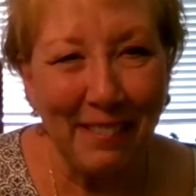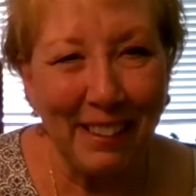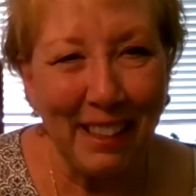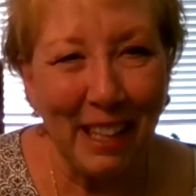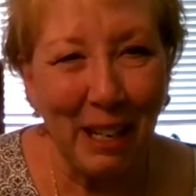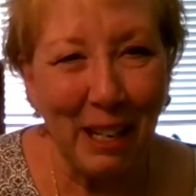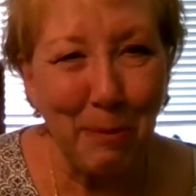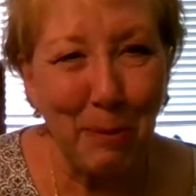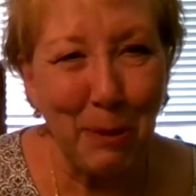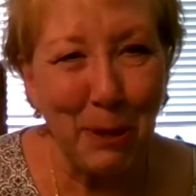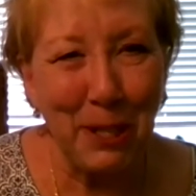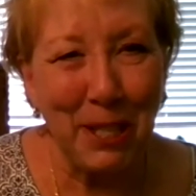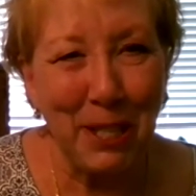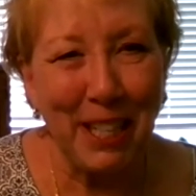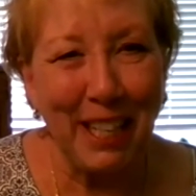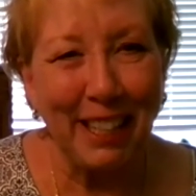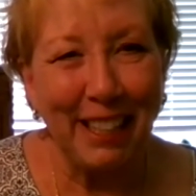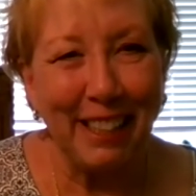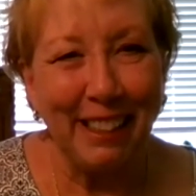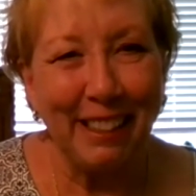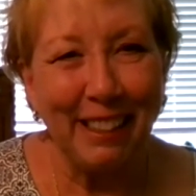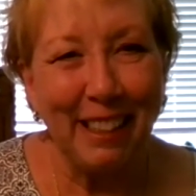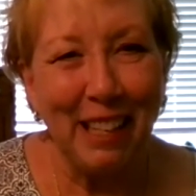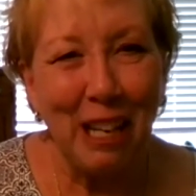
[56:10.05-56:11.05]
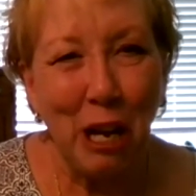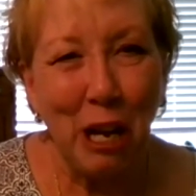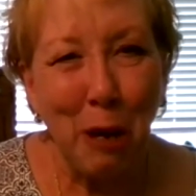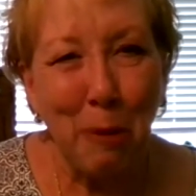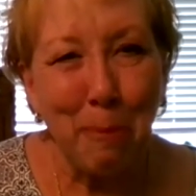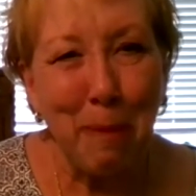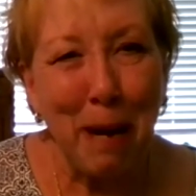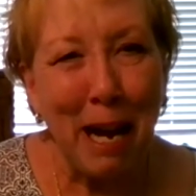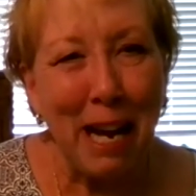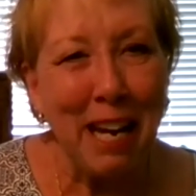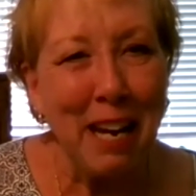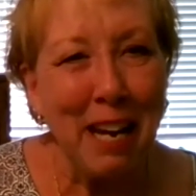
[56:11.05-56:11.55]
I appreciate it.
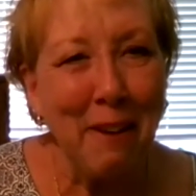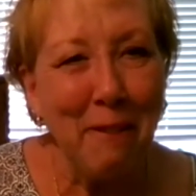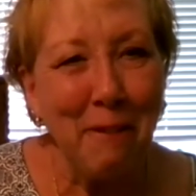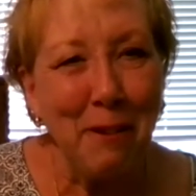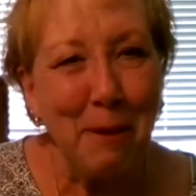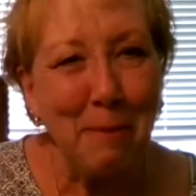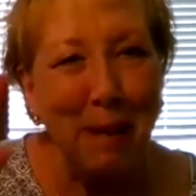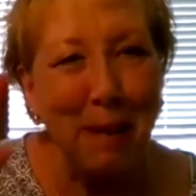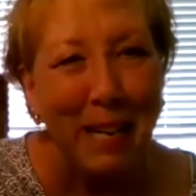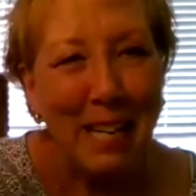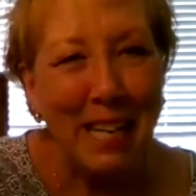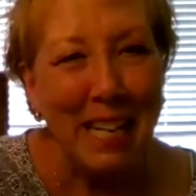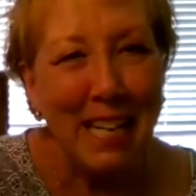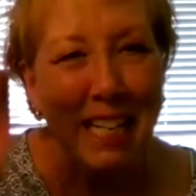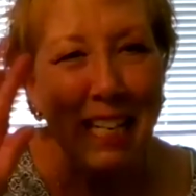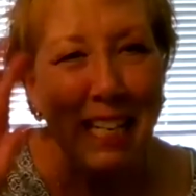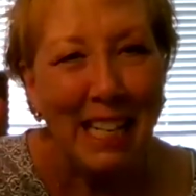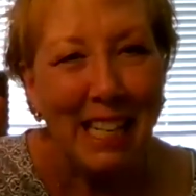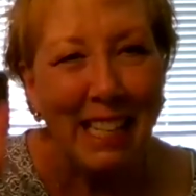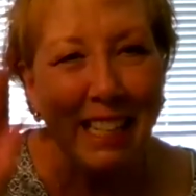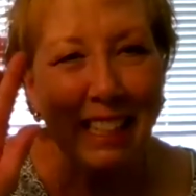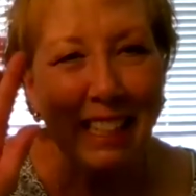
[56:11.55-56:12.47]
Bye, everybody.